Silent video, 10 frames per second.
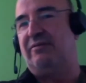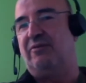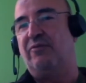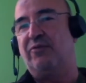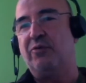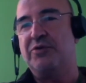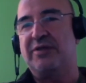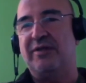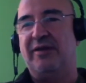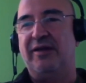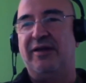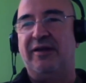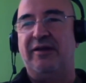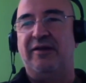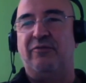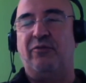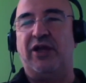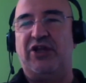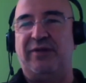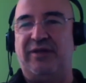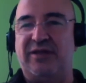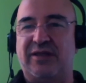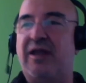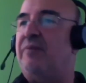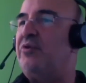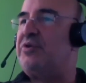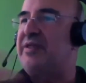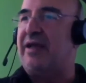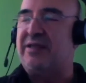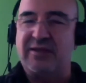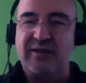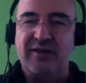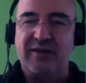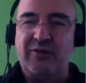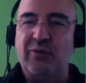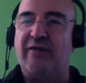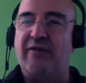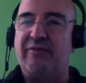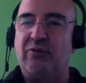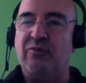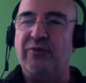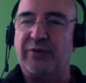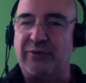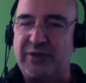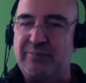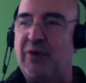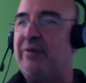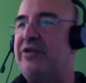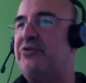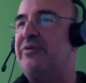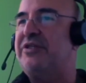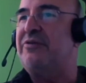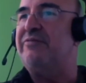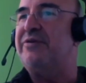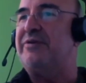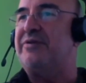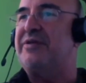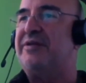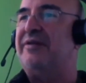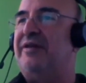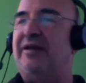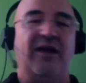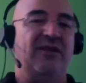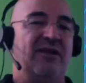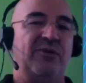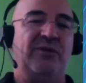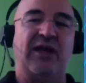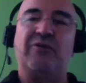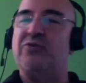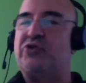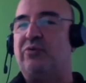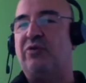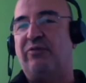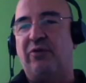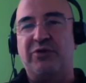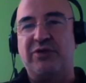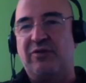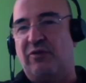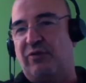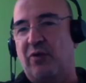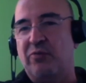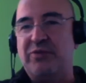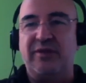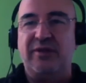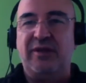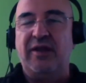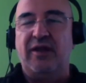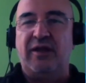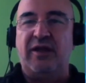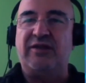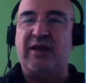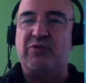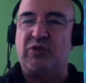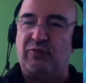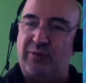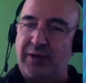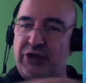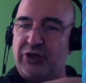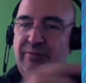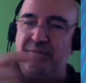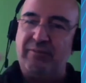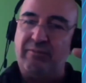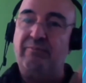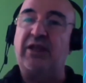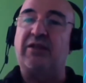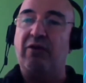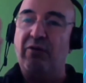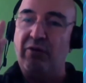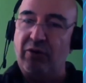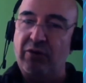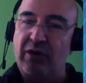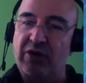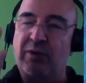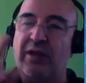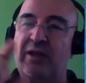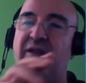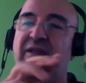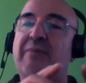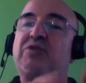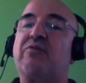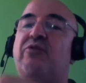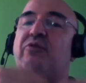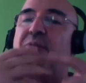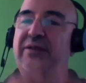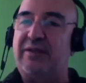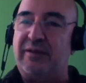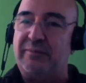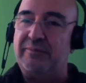Of course, for HVDC in both sides, you have converters, power electronics converters. And then you can control the flows in terms of direction, but as well in terms of quantity.